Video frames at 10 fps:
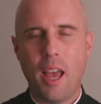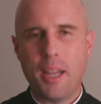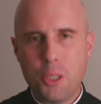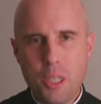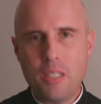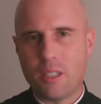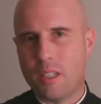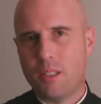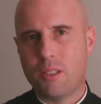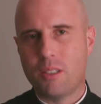And
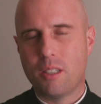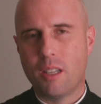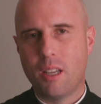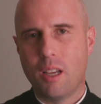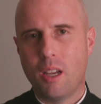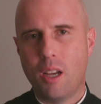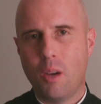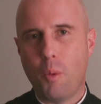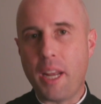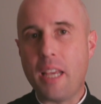Jesus,
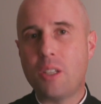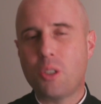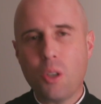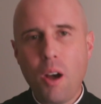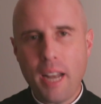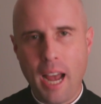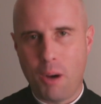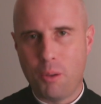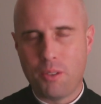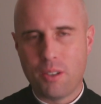when he is sought
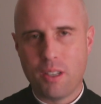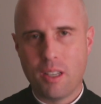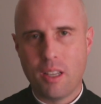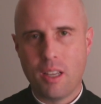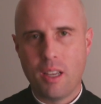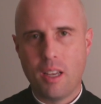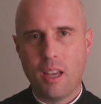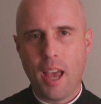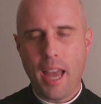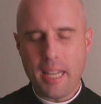out,
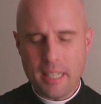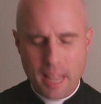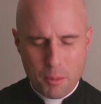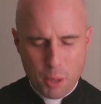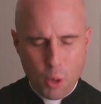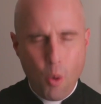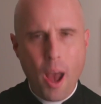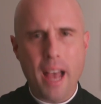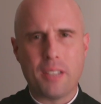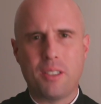and that
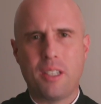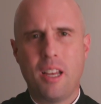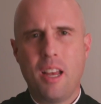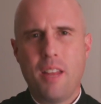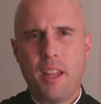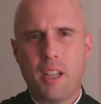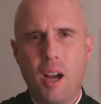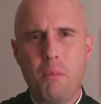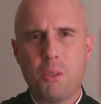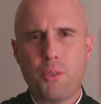request that
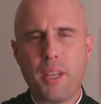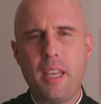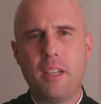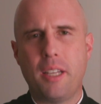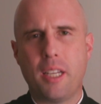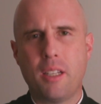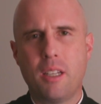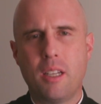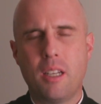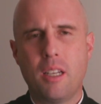comes for healing,
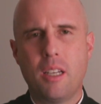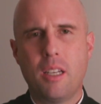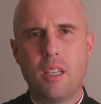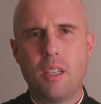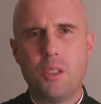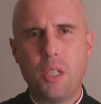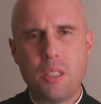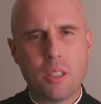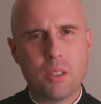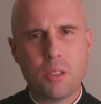
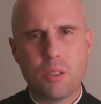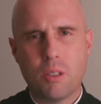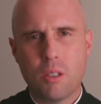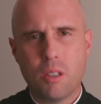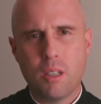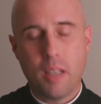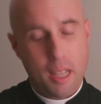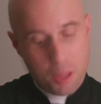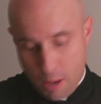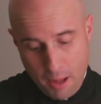Jesus,
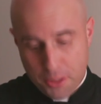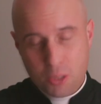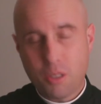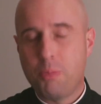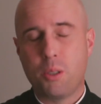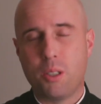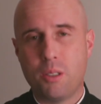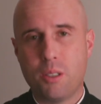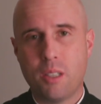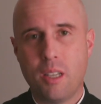throughout the
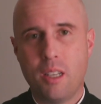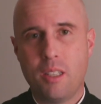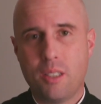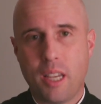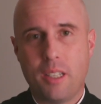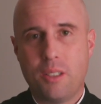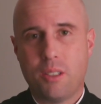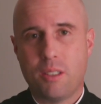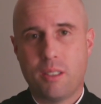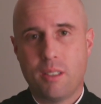scriptures,
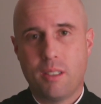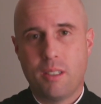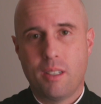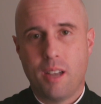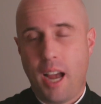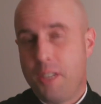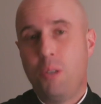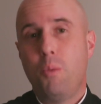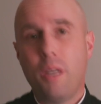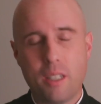says, I
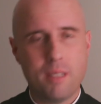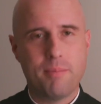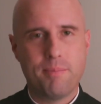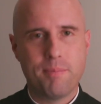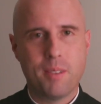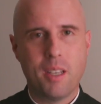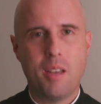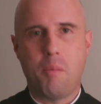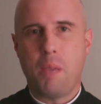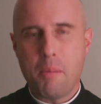do will it.
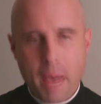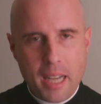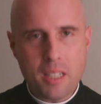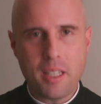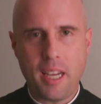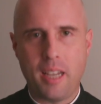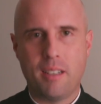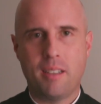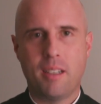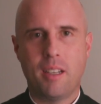Be made
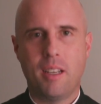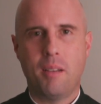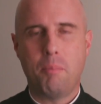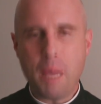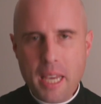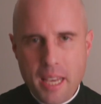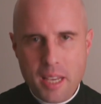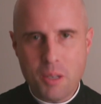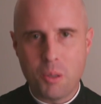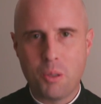clean, be
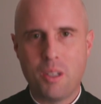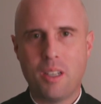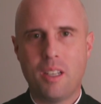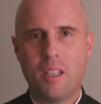healed.